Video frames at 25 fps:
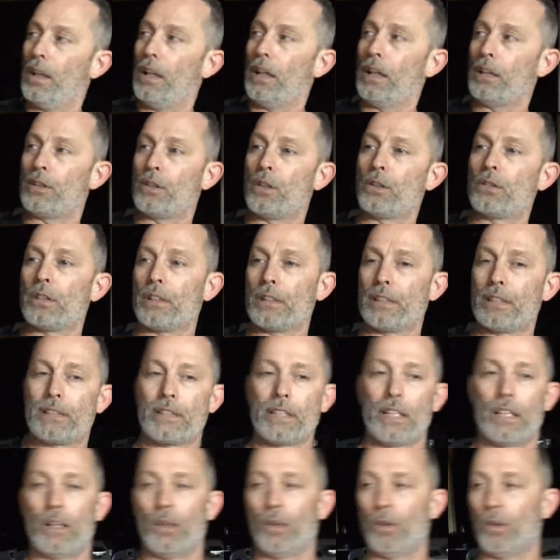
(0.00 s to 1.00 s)
He's usually
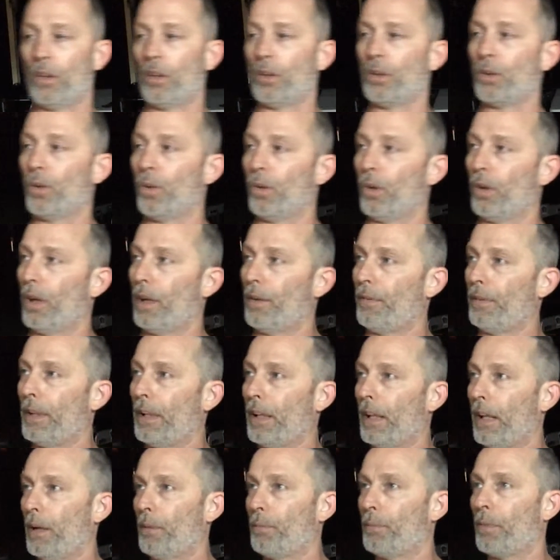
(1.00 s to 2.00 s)
sitting on the door every
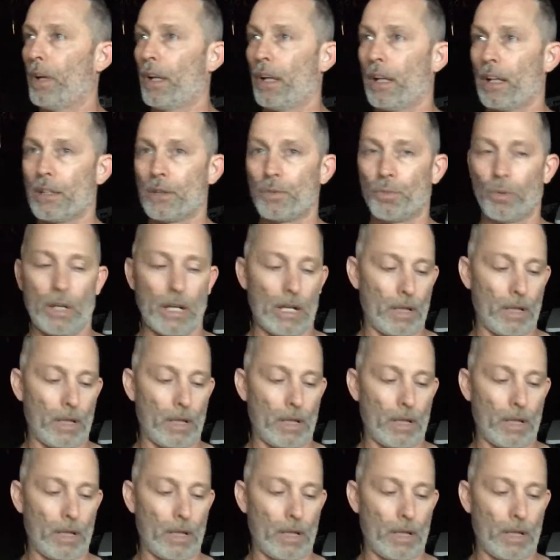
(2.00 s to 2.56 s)
night, but I guess we